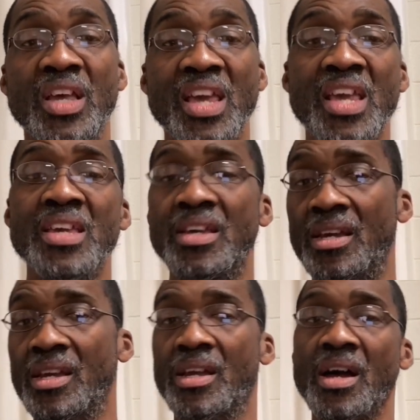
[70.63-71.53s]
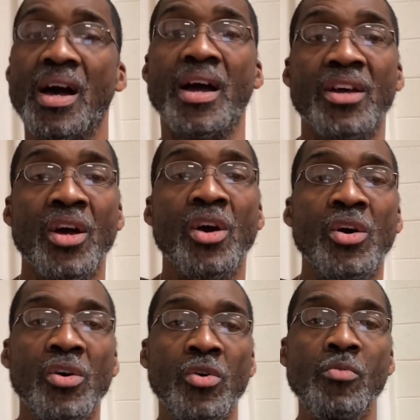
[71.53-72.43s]
He, God,
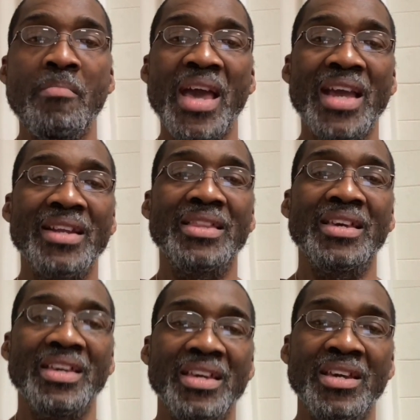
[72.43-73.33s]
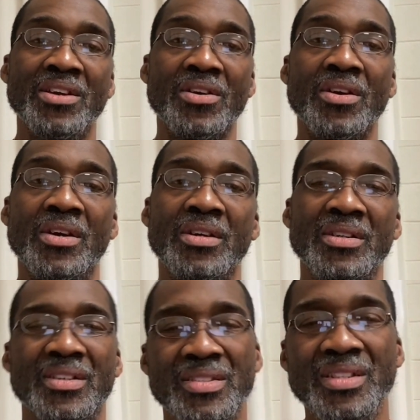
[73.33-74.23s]
who made the ear,
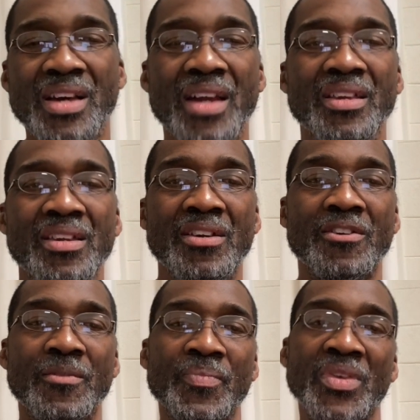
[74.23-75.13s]
does he not hear?